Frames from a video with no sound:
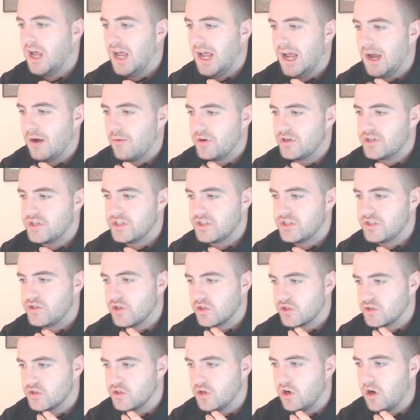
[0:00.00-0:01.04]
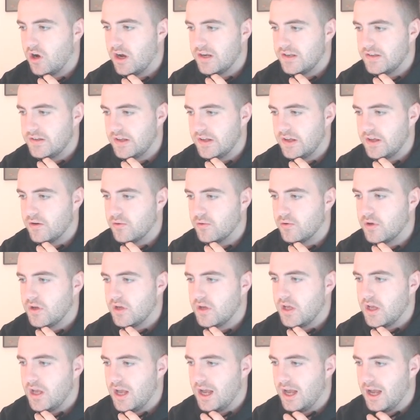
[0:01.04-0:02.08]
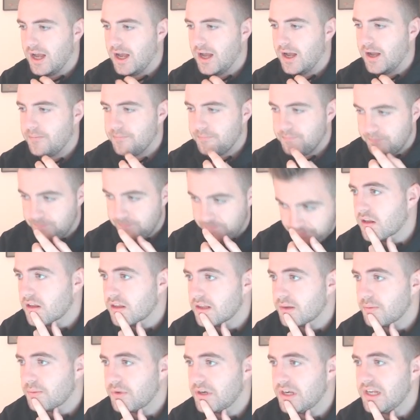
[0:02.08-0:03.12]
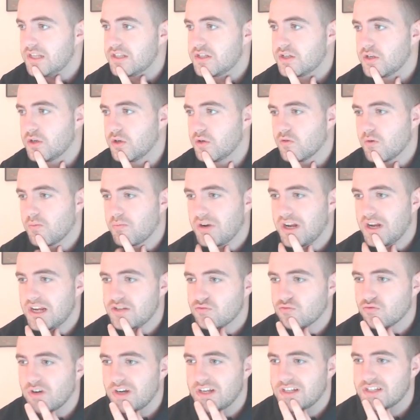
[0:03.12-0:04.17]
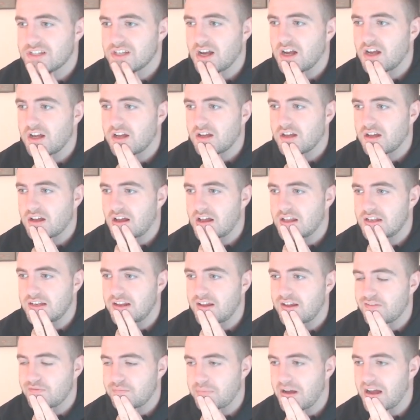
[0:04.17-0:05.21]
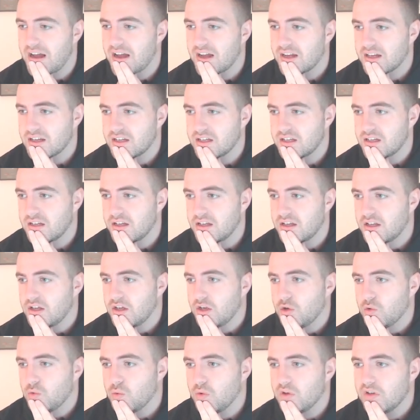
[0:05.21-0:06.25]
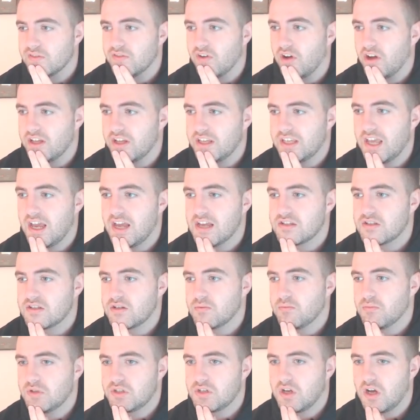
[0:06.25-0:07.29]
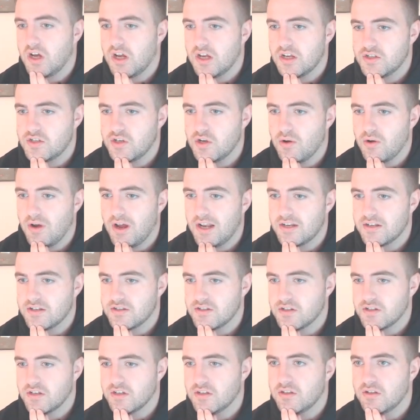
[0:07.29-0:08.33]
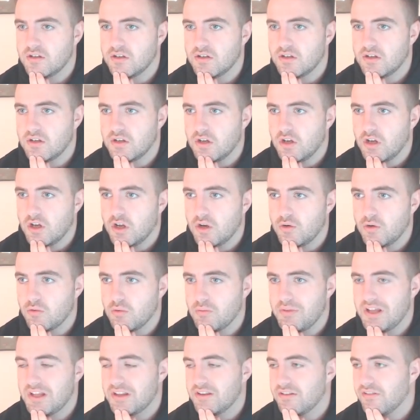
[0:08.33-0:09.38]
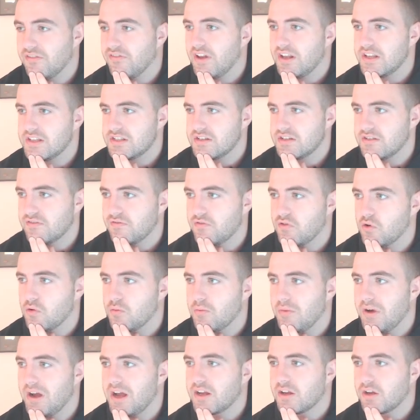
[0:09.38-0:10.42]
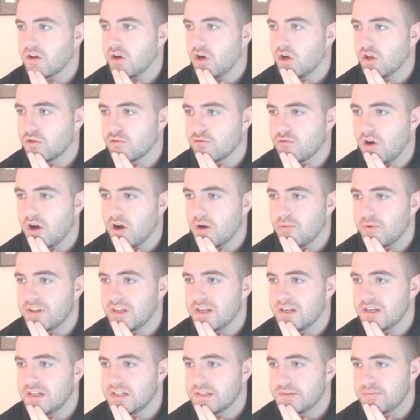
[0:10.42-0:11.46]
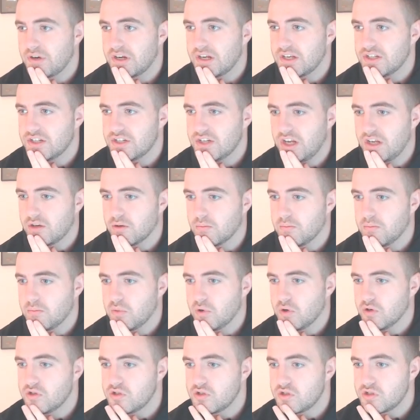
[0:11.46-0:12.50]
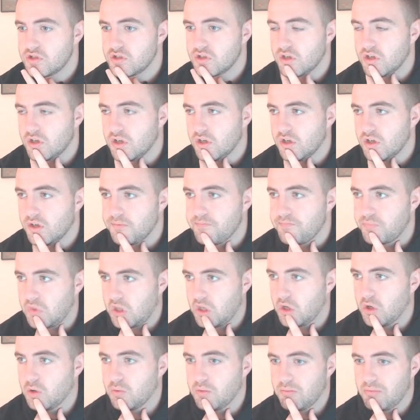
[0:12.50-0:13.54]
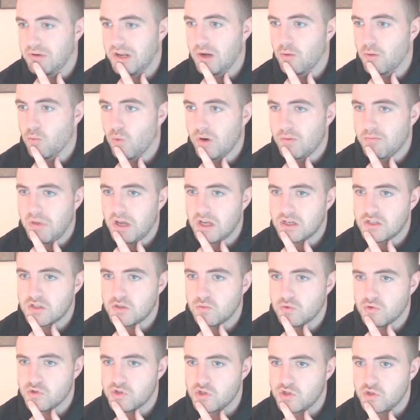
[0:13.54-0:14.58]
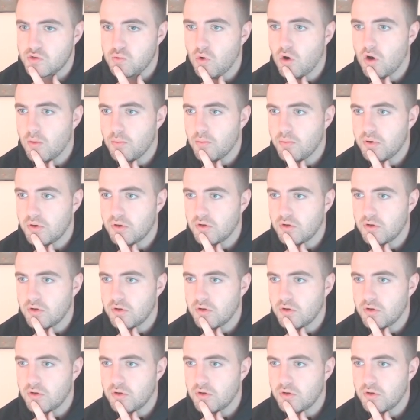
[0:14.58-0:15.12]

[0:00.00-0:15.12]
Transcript: which is just not ideal. Then we need to replace Ritter at left back with, I guess, Matthias Johannesson, who will be a defensive fullback. On the right, we then need to bring in Jacob Buss, who will be playing wing back. So we'll swap